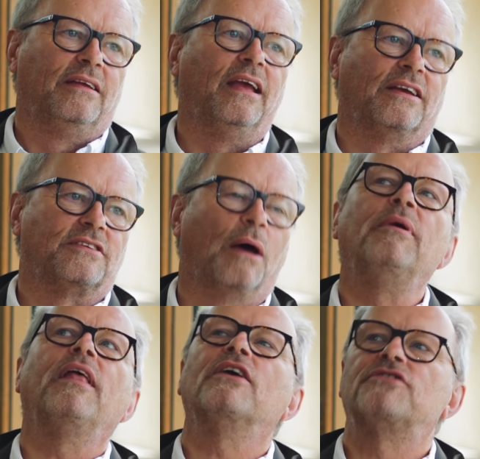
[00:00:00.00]
Yes, I
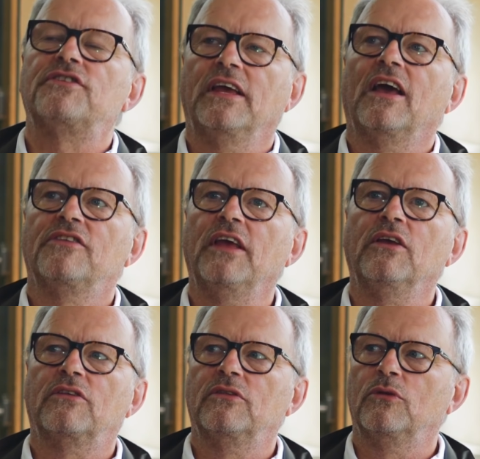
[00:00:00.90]
mean, that is the thing I
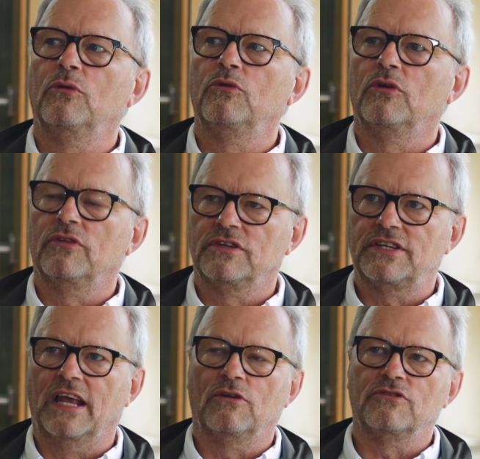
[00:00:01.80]
think that this
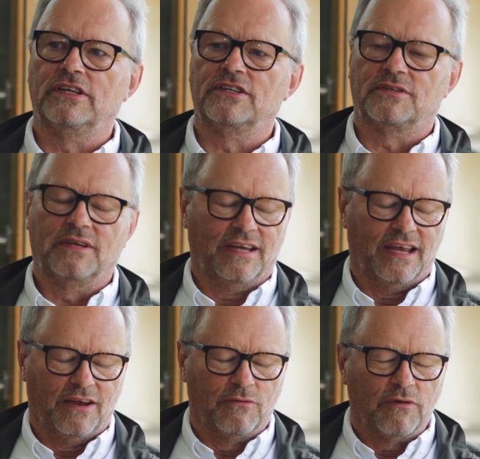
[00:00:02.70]
technology is
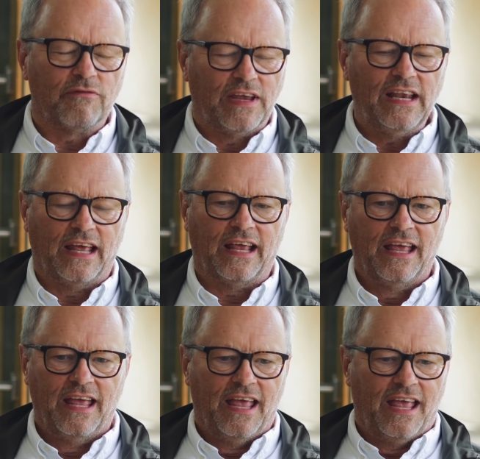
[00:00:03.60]
revealing,
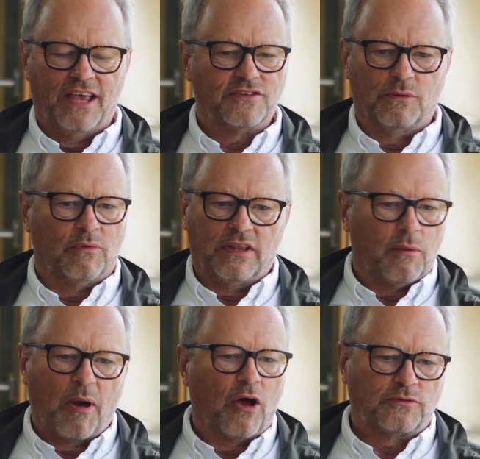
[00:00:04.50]
is that in the
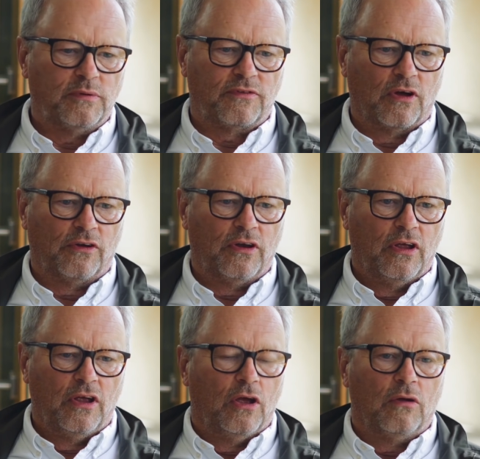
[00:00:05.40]
past we've gone,
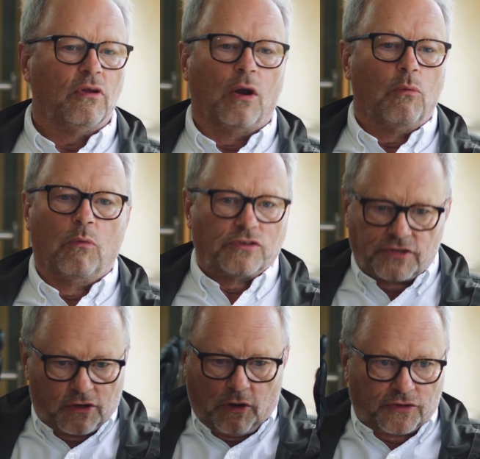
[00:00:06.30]
what's
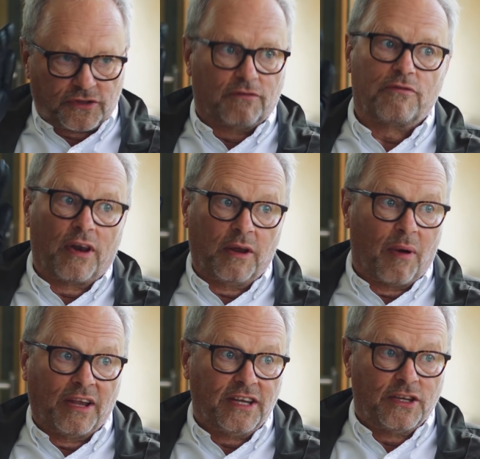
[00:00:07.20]
the cost of running
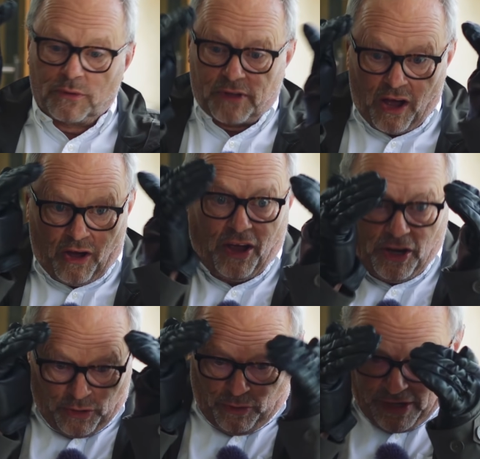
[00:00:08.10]
my diesel car?
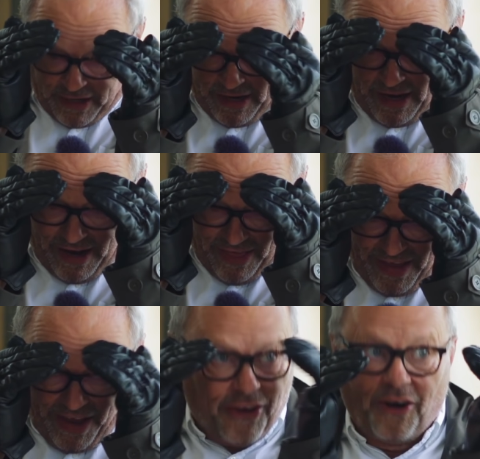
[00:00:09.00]
And you're looking at it like
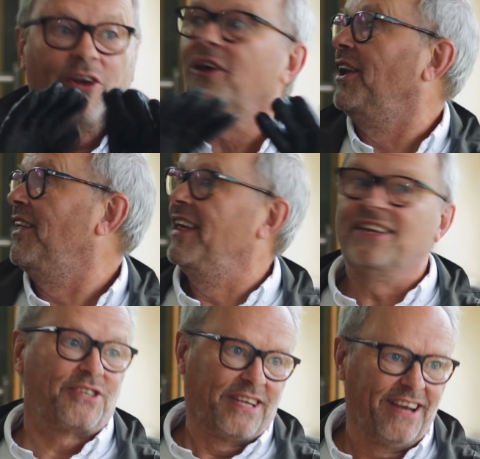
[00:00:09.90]
that, you're not looking at
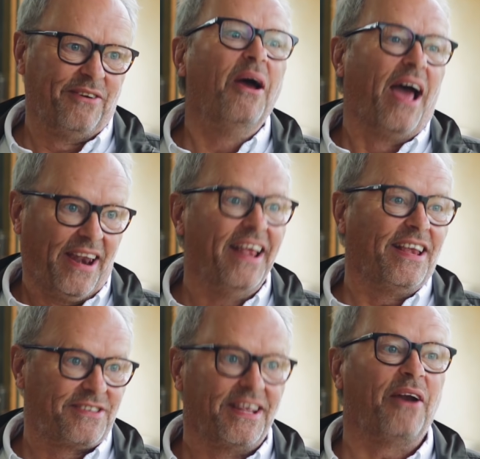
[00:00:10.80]
this. And
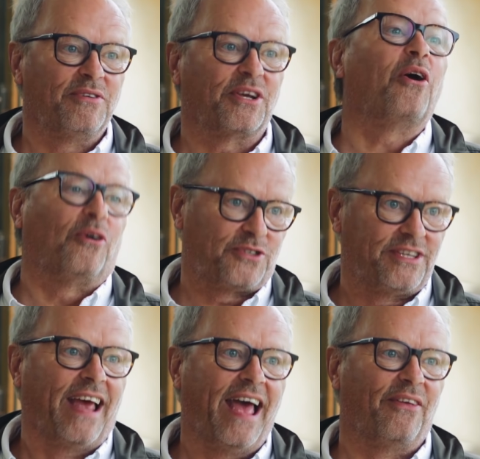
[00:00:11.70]
there is a cost
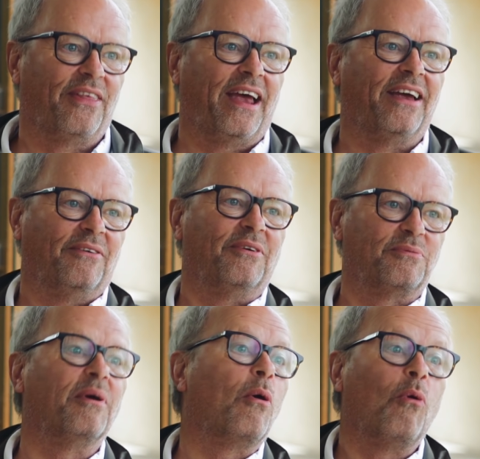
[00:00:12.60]
out there, which
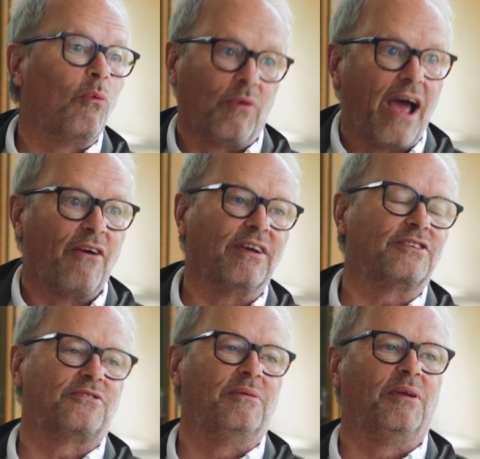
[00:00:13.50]
we're all now
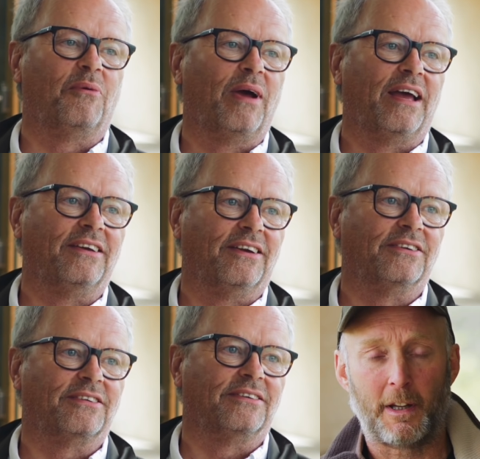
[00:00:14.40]
extremely aware,
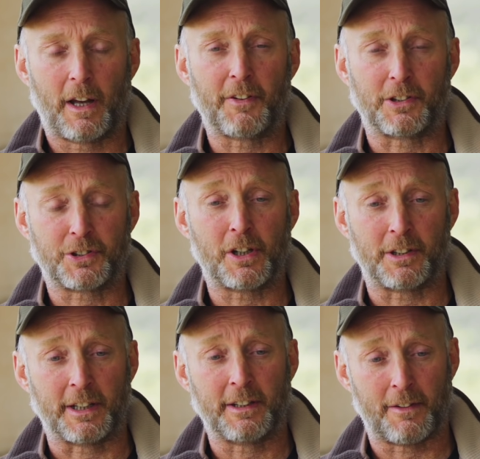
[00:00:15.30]
So. I think
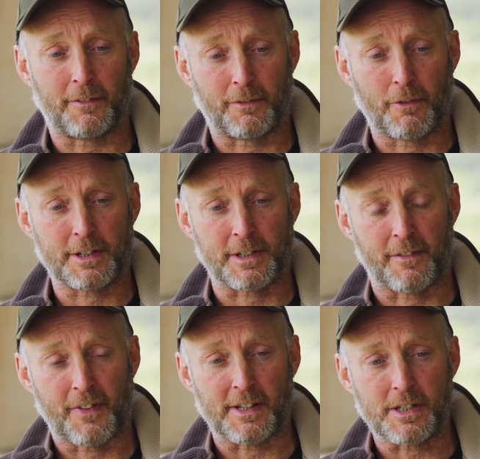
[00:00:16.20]
certainly, with recent
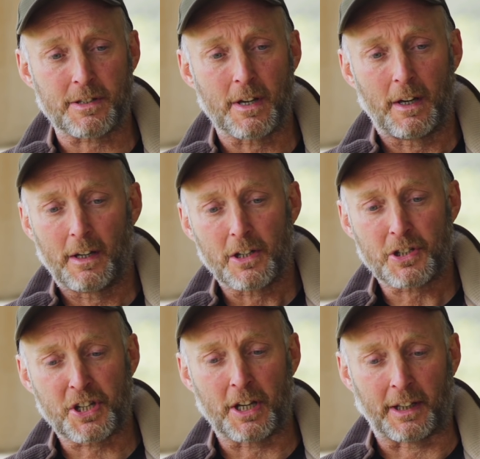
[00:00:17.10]
events,
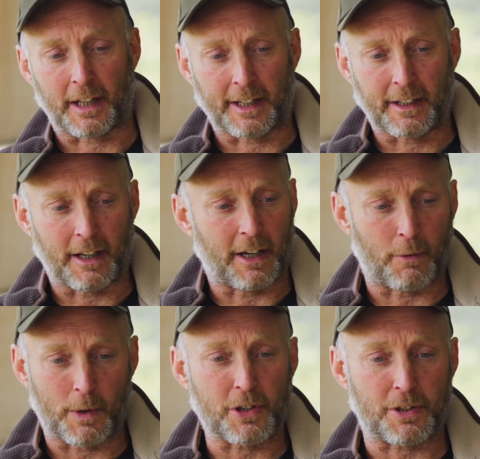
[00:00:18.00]
certainly
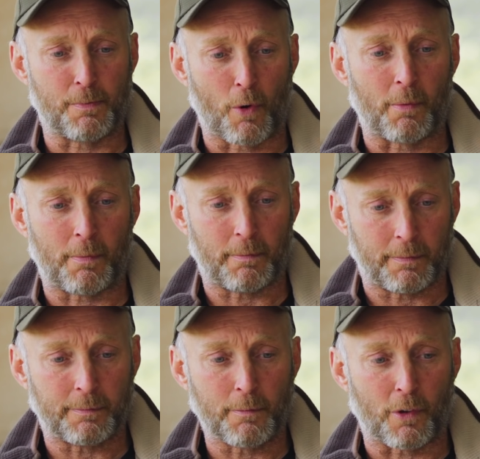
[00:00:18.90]
we're just more
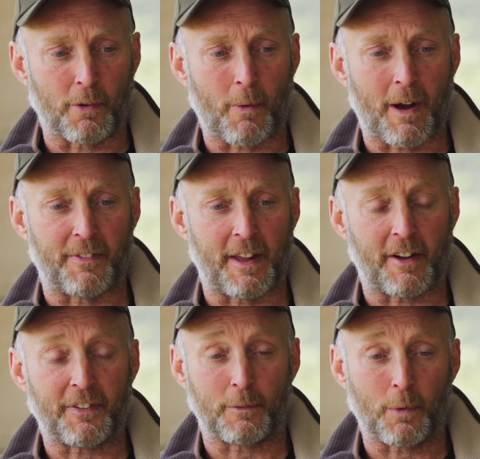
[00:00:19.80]
aware of that.
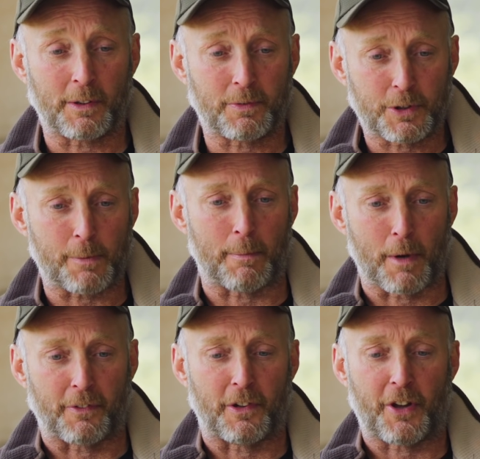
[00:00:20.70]
I think we should be
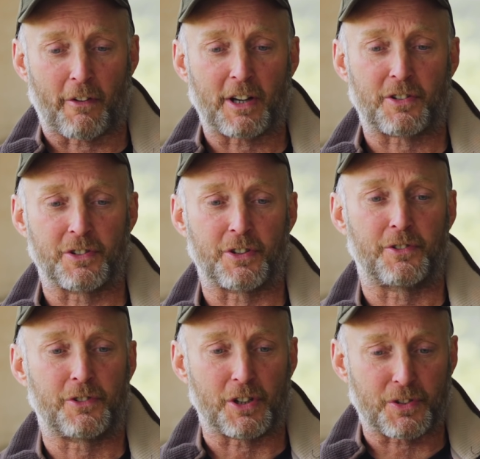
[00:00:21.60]
moving in a direction to
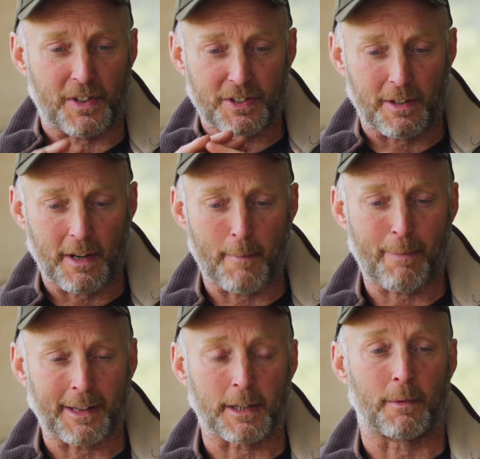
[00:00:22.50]
just this
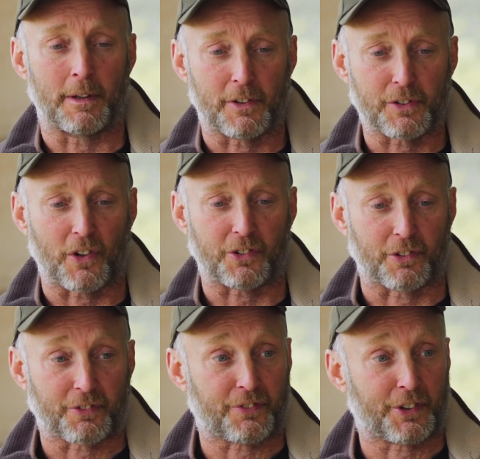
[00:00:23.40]
abandonment of this
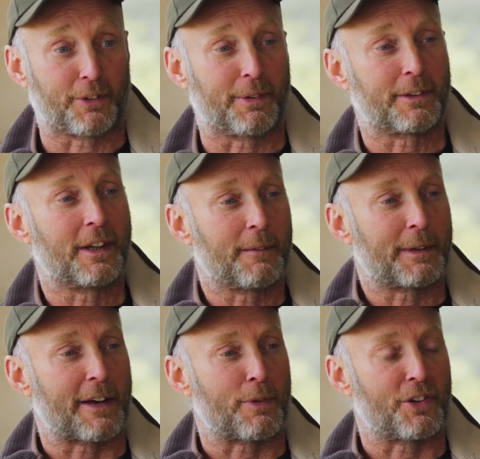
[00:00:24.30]
fossil fuel.
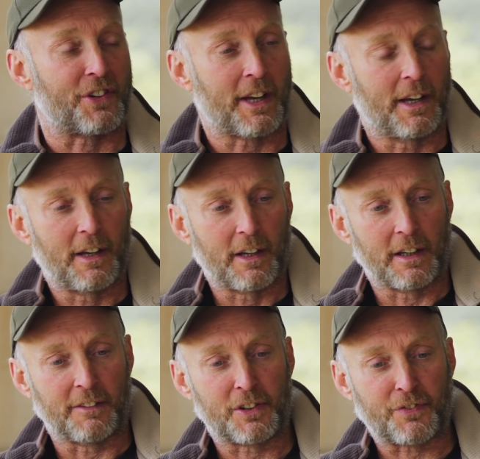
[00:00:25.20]
Careful what I say.
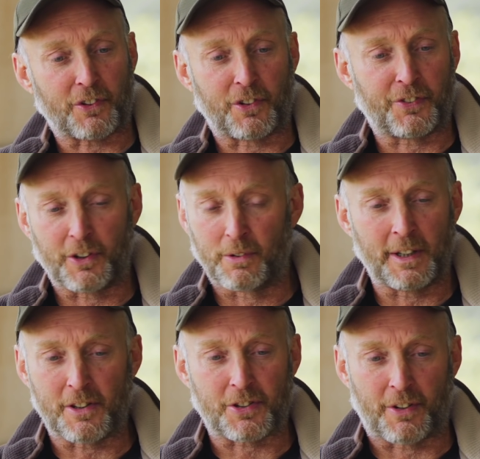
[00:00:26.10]
This fossil fuel
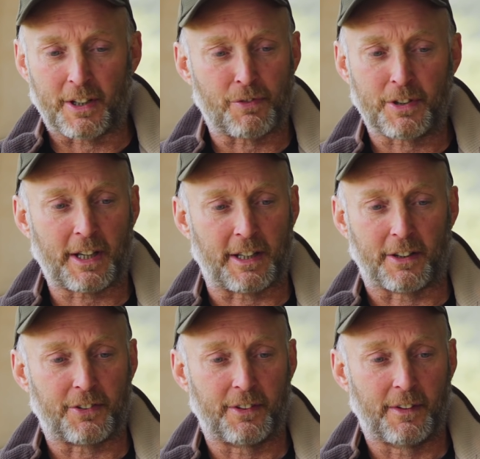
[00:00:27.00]
industry. It's
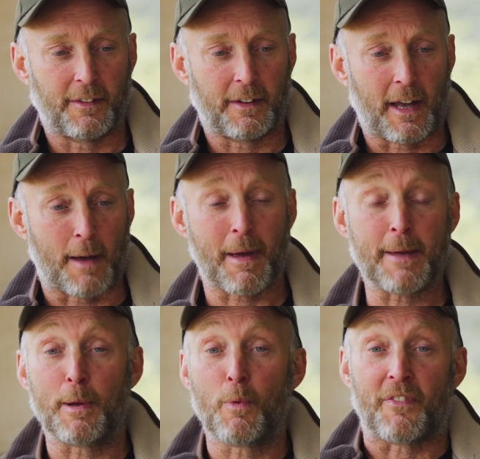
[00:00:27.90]
ridiculous. And
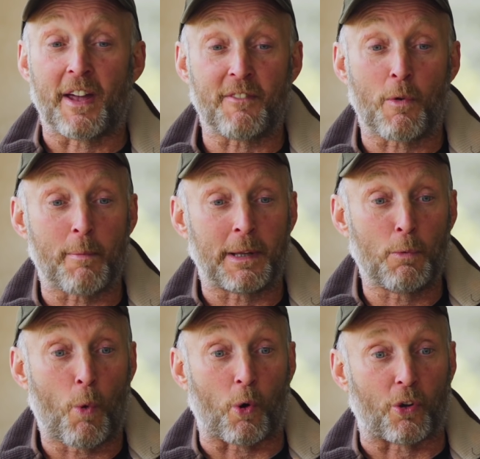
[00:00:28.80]
maybe with it there weren't really
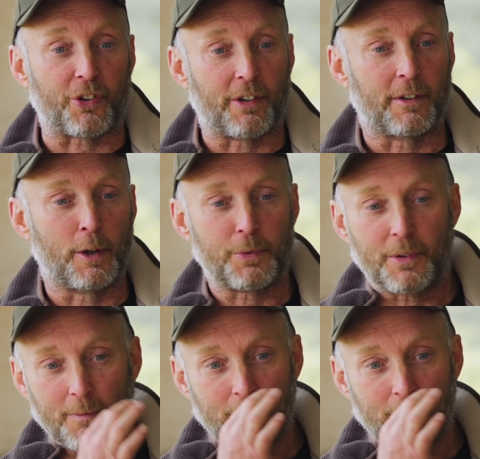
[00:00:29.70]
wars. Oops.